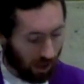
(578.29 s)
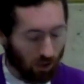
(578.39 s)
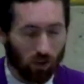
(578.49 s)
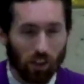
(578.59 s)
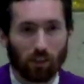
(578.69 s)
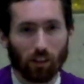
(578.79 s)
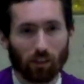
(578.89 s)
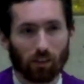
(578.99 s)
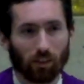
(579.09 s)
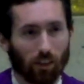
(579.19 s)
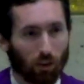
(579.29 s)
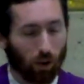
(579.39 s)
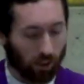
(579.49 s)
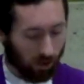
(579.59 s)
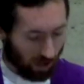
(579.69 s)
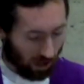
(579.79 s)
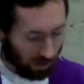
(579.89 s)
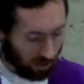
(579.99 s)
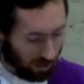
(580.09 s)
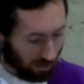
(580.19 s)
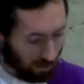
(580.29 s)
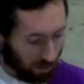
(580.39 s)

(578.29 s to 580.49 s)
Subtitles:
in Jesus, the Christ child.